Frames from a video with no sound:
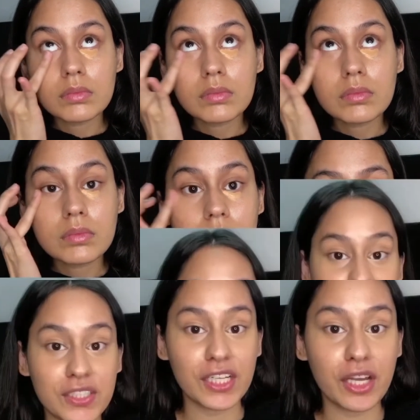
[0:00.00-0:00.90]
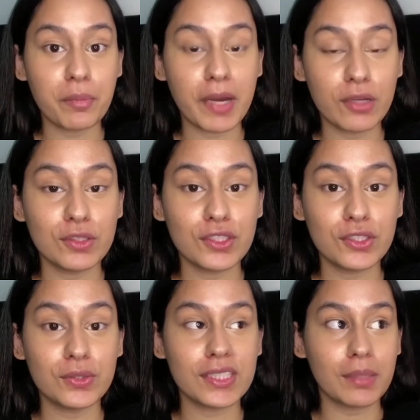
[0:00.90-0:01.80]
I'm actually about to do
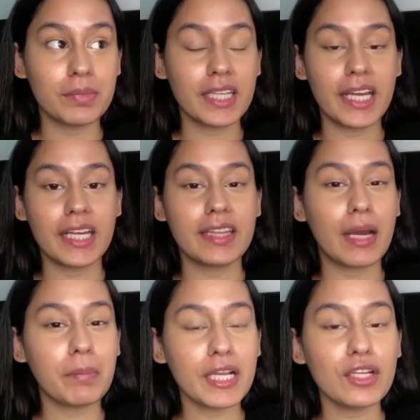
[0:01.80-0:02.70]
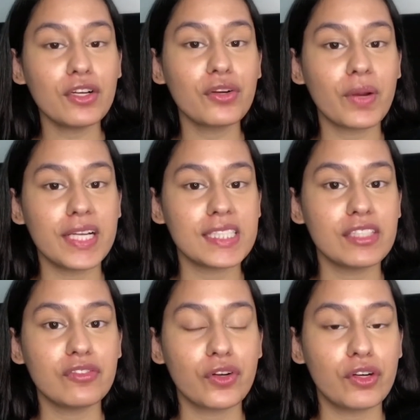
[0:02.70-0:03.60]
something that might look crazy
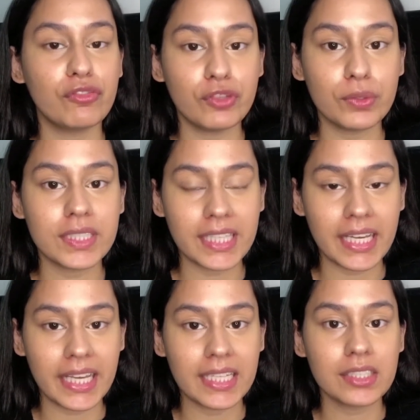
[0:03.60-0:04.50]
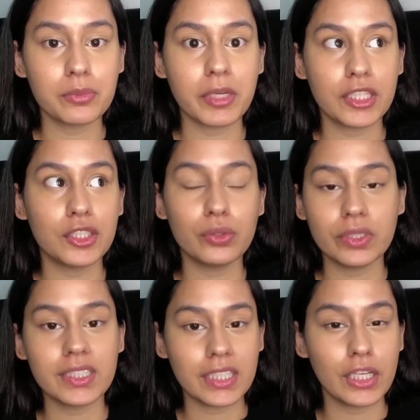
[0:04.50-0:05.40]
for a few seconds, but you will
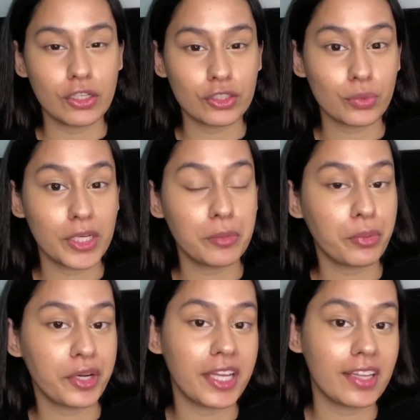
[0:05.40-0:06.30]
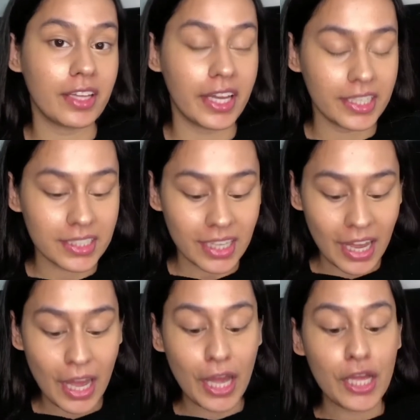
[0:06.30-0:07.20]
see it looks really pretty at the end.
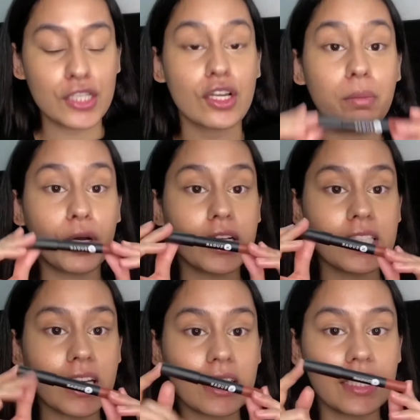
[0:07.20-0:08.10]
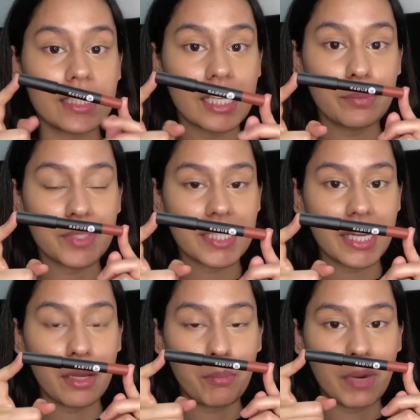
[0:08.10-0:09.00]
So I'm gonna take this
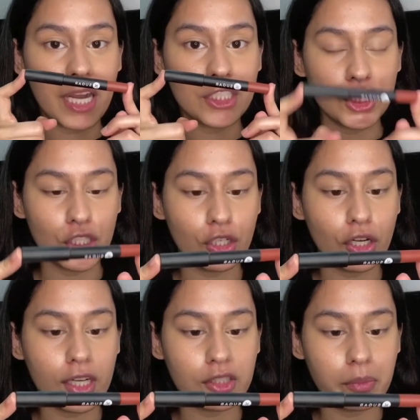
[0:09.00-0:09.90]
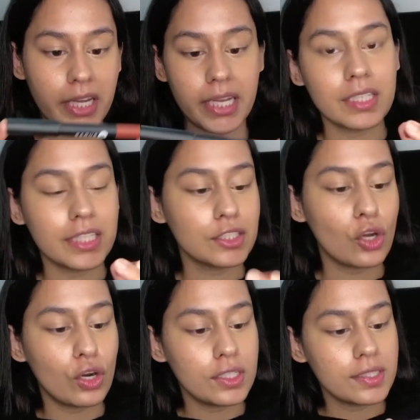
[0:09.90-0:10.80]
lipstick by Sugar Cosmetics. It's
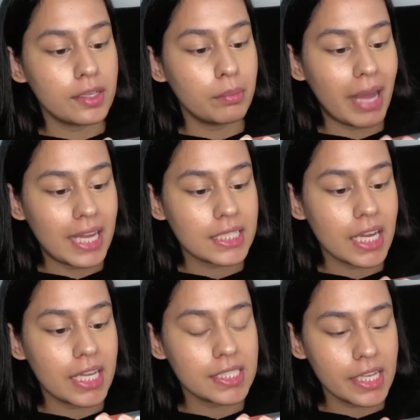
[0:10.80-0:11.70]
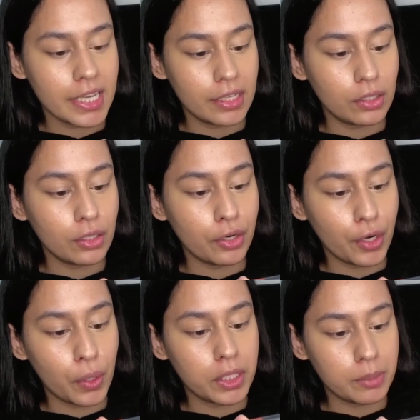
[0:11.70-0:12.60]
called their Matte as Hell
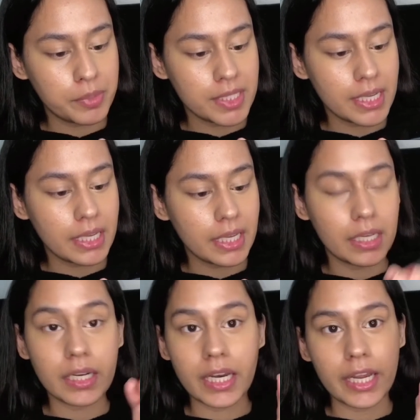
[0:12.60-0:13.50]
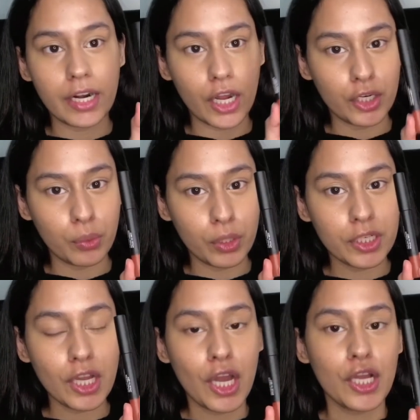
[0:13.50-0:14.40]
Crayon Lipstick in Claire Underwood.
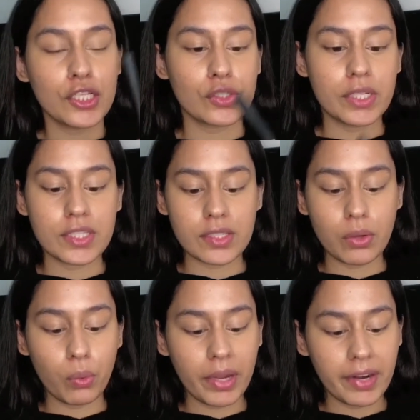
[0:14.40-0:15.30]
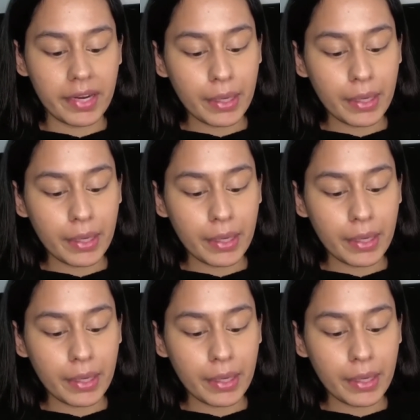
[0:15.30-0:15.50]
So it's a very